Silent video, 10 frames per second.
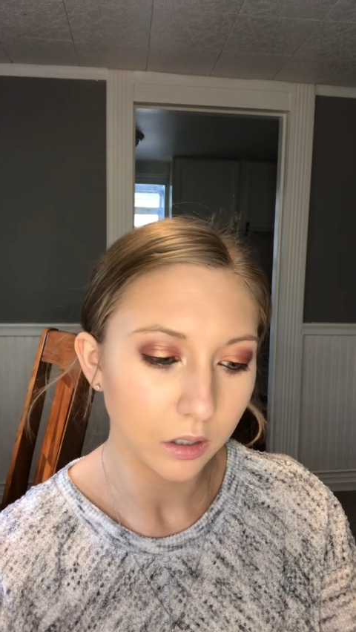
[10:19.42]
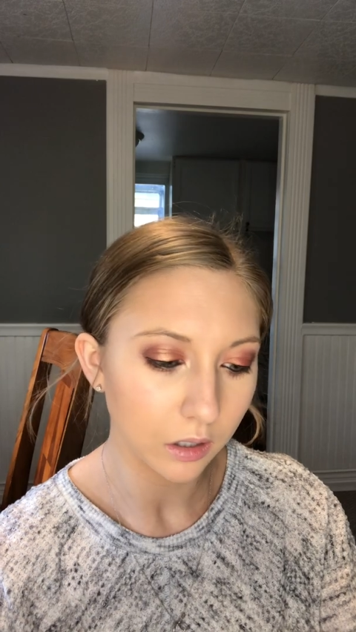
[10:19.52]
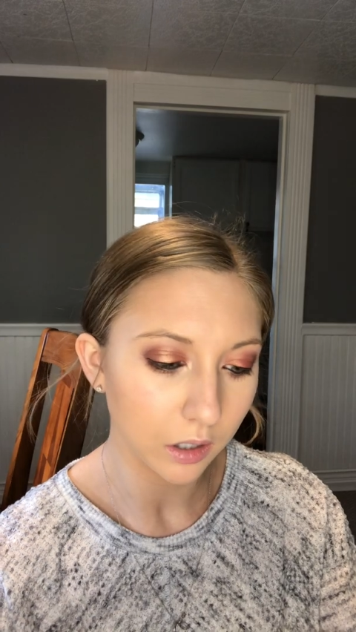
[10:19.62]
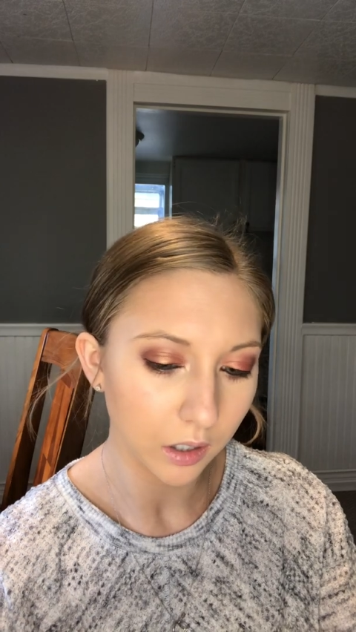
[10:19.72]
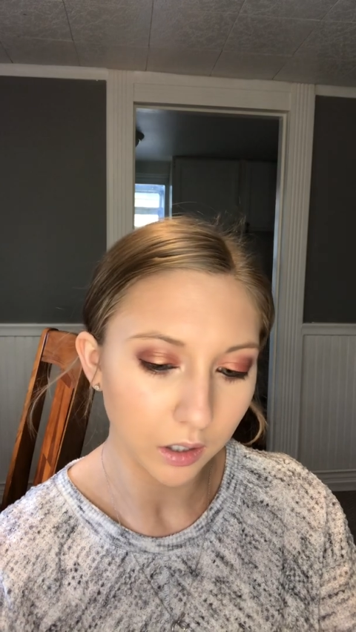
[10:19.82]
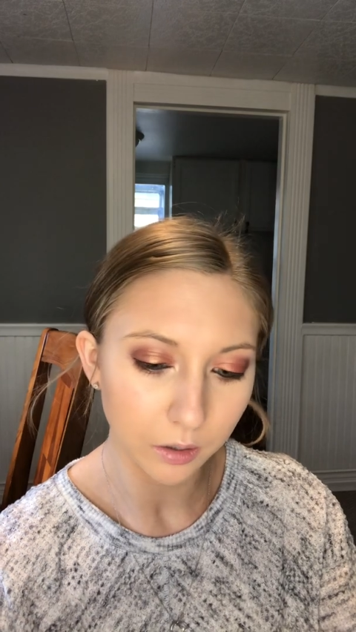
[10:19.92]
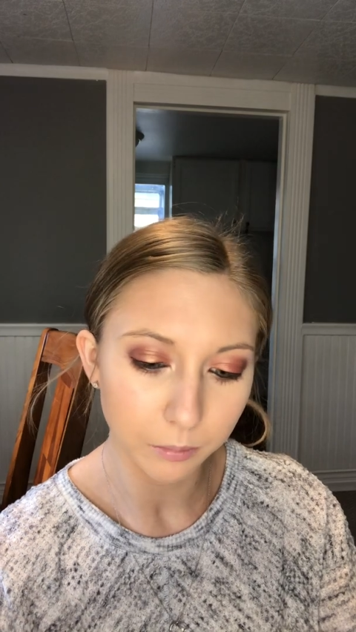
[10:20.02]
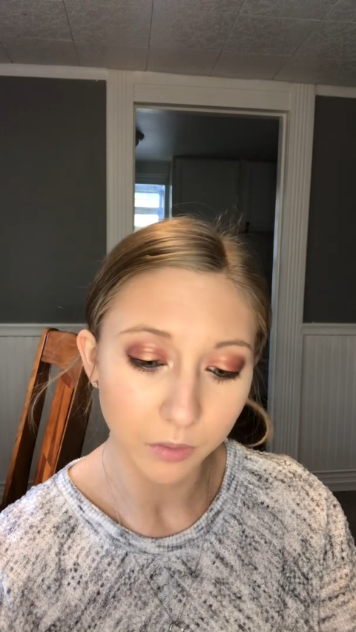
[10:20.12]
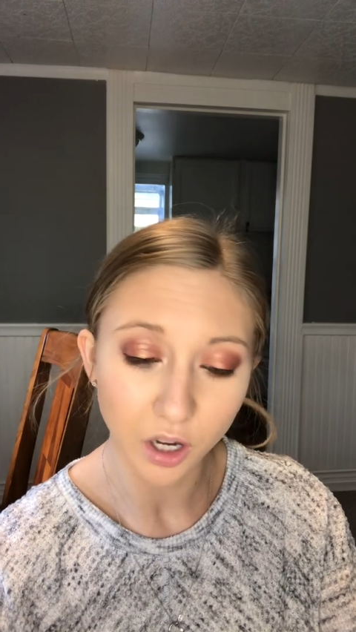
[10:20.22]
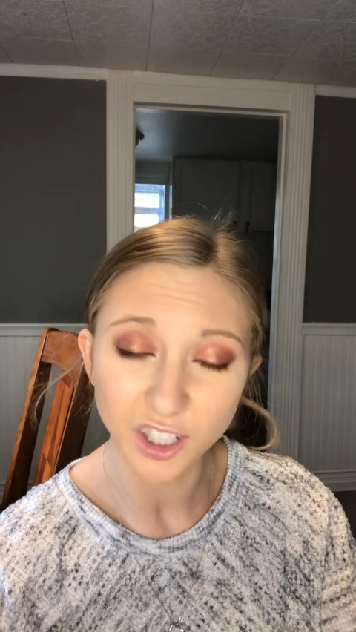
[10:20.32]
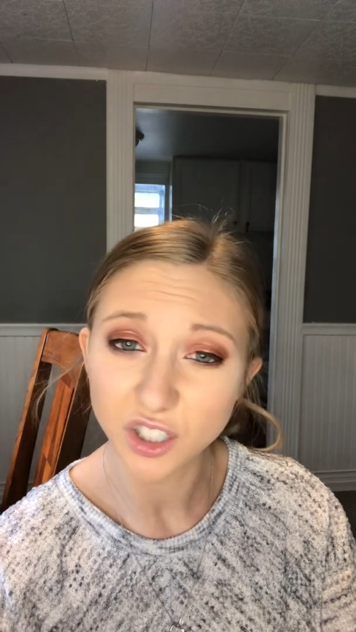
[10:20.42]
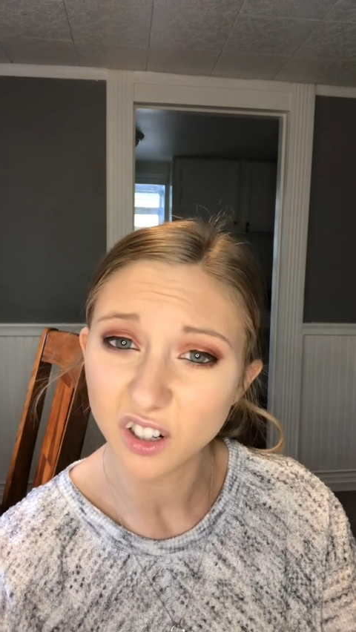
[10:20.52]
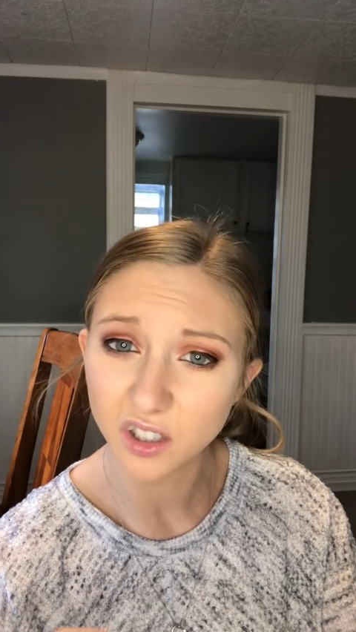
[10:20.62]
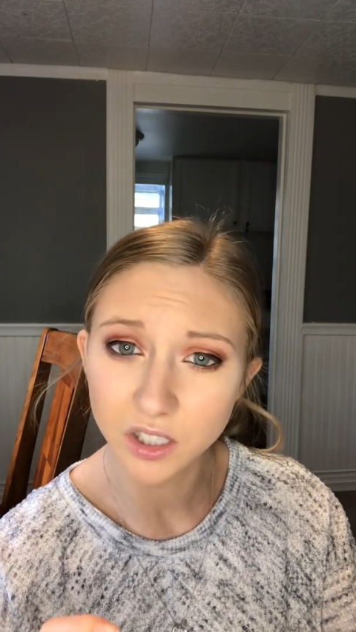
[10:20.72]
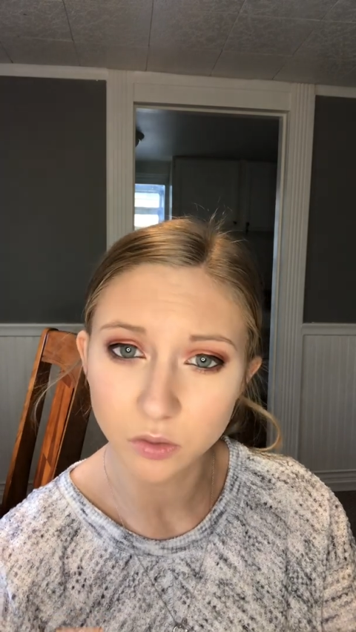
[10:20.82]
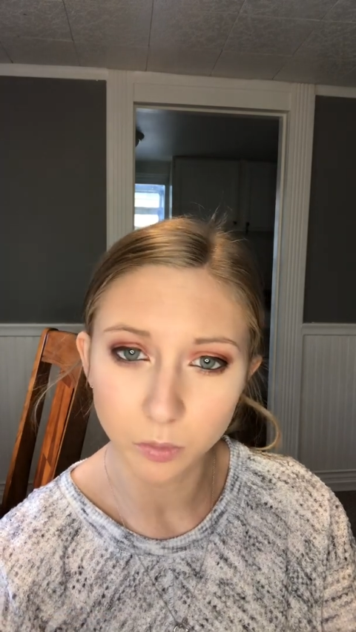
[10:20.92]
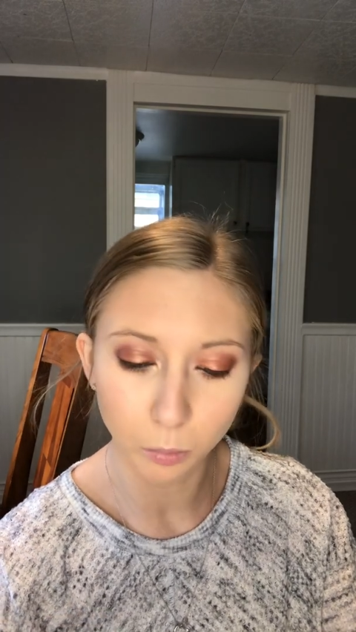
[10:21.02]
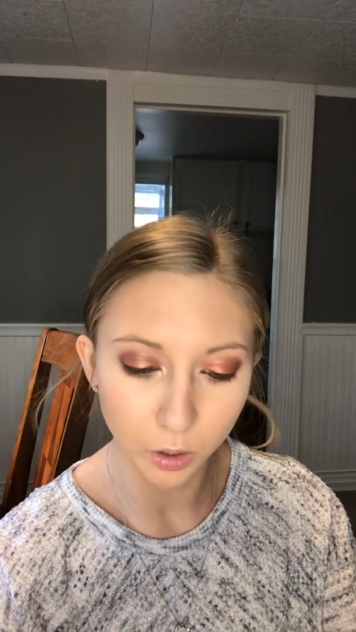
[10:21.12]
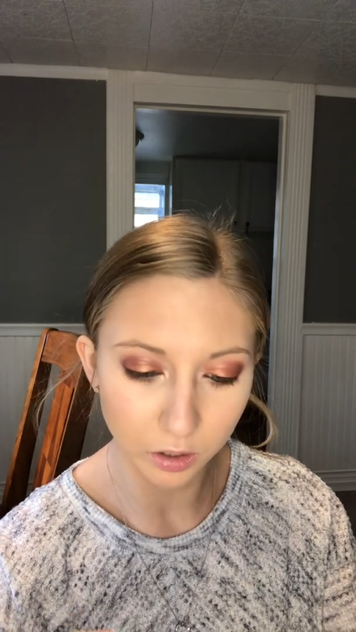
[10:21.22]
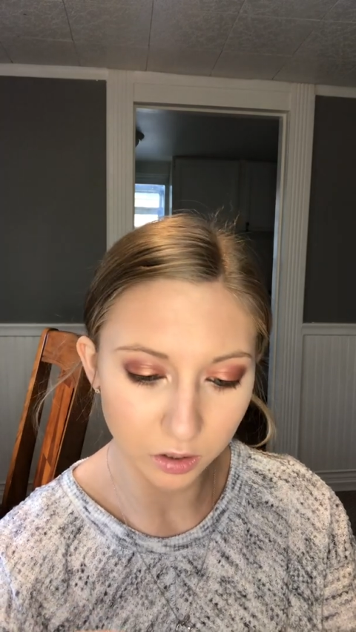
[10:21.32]
I just got these from
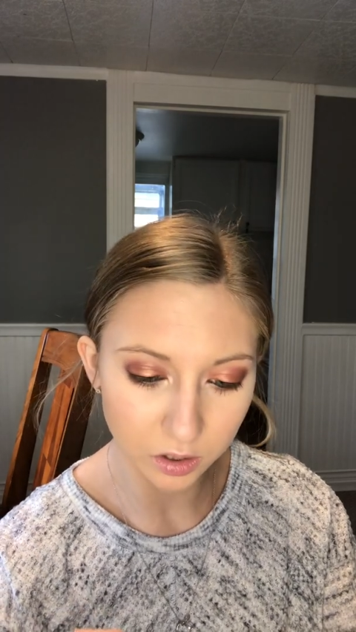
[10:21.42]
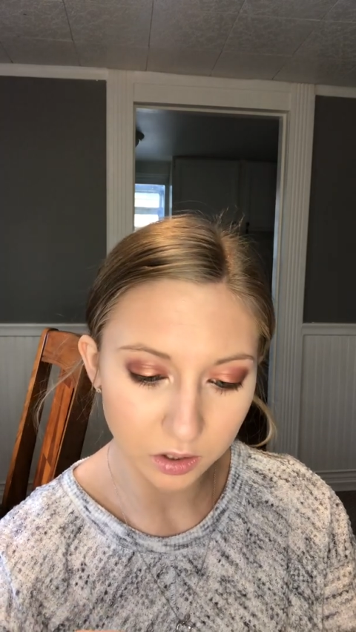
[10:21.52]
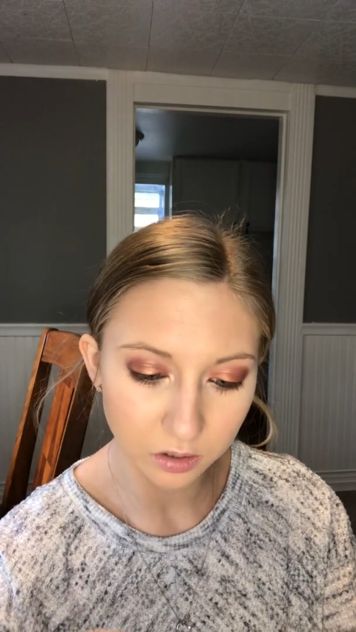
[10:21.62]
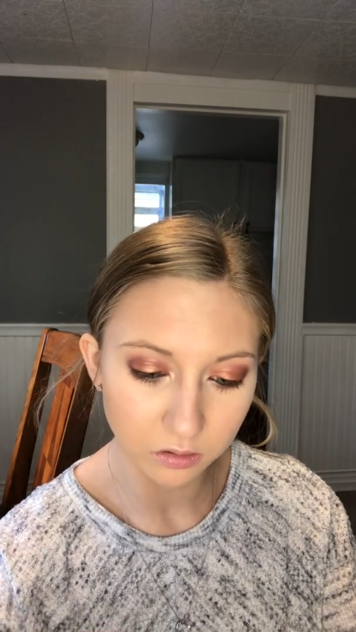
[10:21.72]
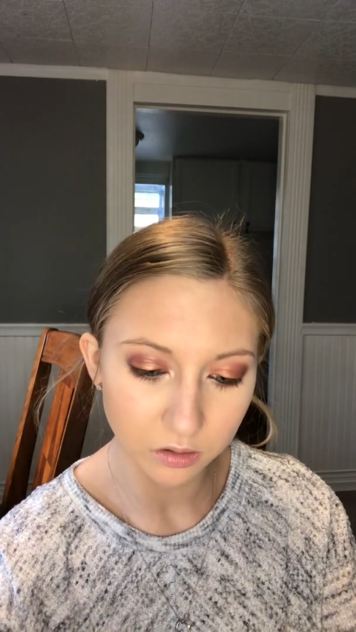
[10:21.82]
Winners.